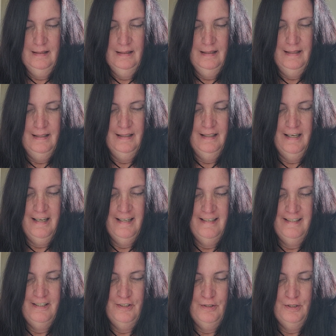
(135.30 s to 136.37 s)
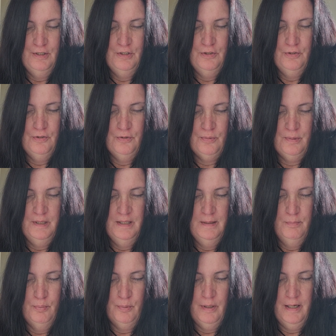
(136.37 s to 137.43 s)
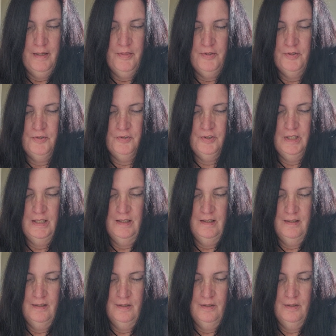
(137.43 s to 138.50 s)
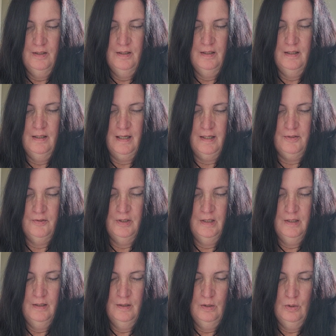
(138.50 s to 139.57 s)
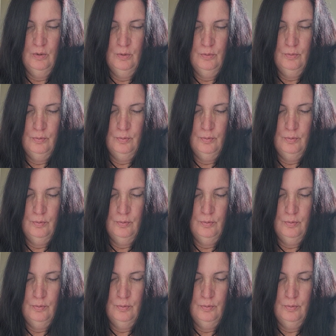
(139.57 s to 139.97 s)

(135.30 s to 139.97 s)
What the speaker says: And again, you can do 3 breaths here. Exhale,